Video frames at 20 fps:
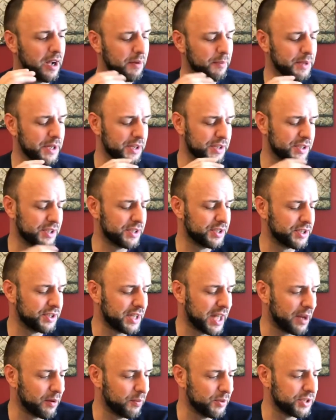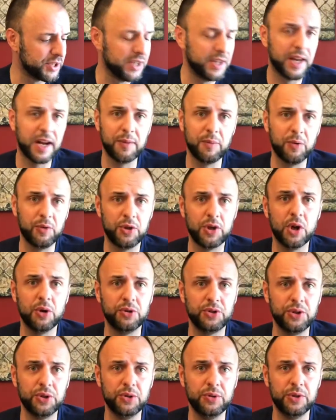because this is not a whiskey that I would go
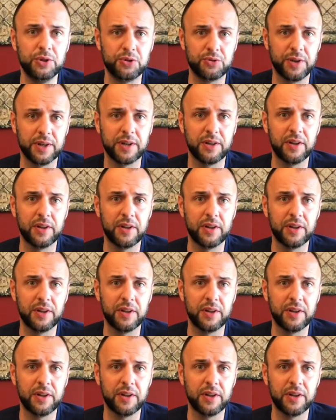to and drink